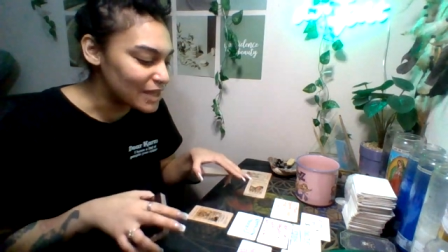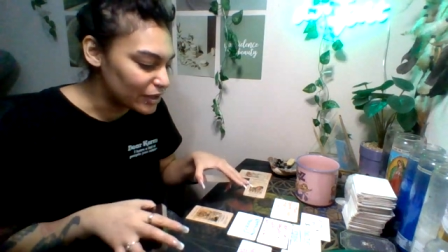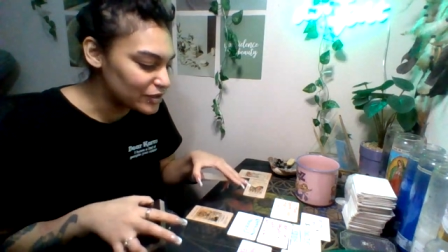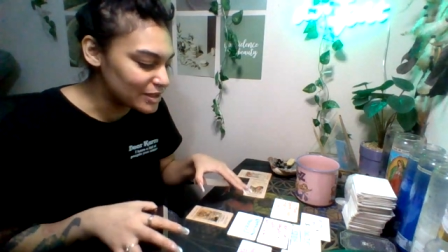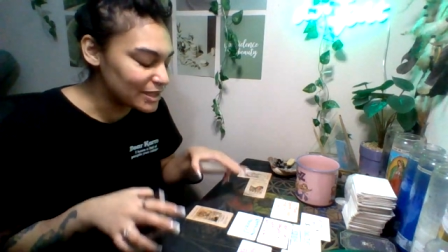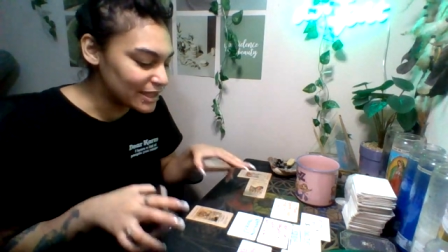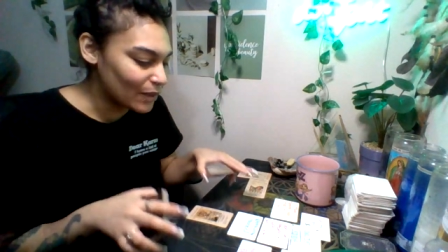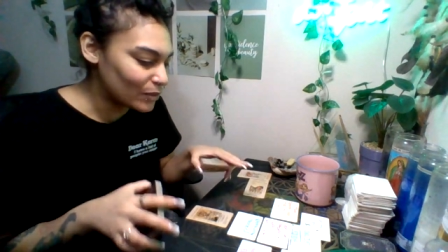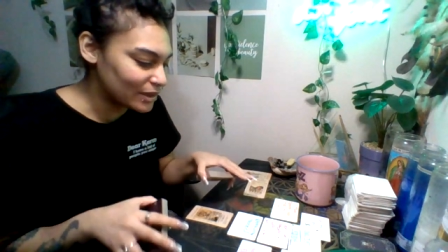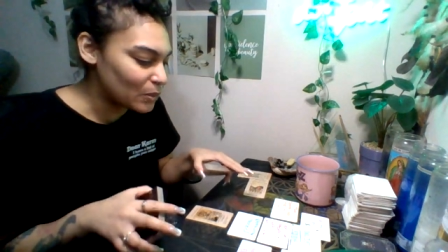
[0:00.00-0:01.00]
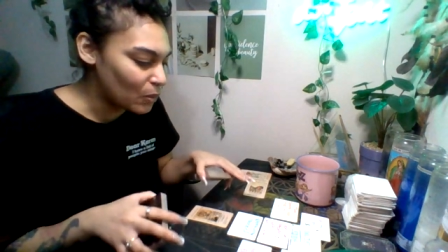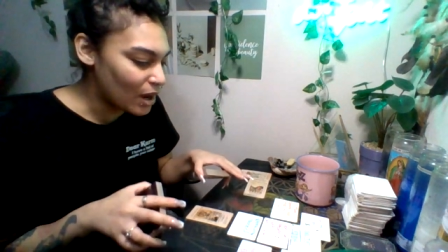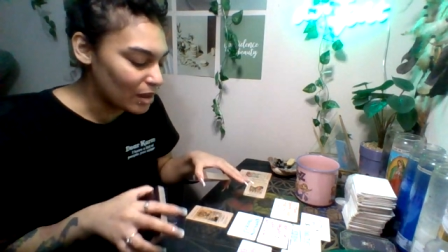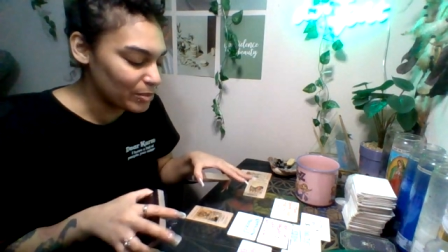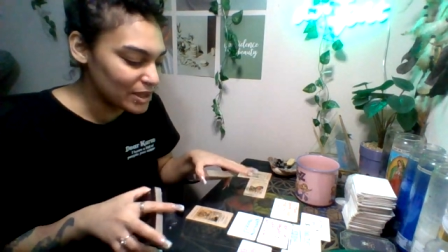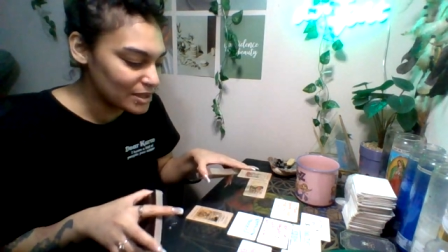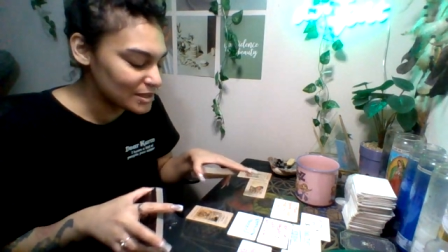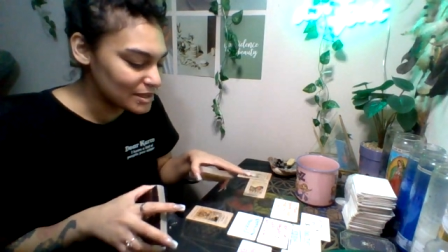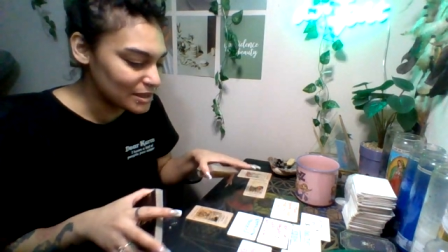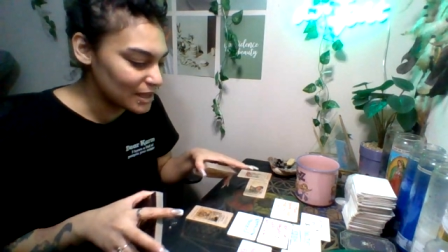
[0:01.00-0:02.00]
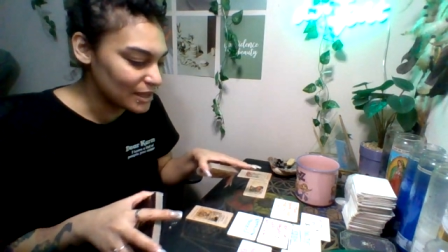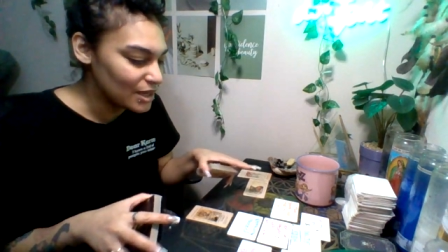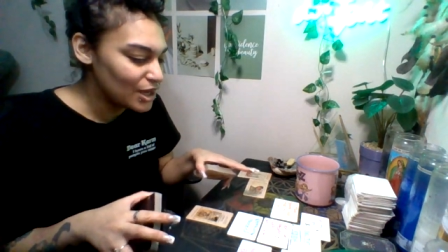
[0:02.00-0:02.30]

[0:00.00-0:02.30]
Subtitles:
energy to get what they want. Because it's like,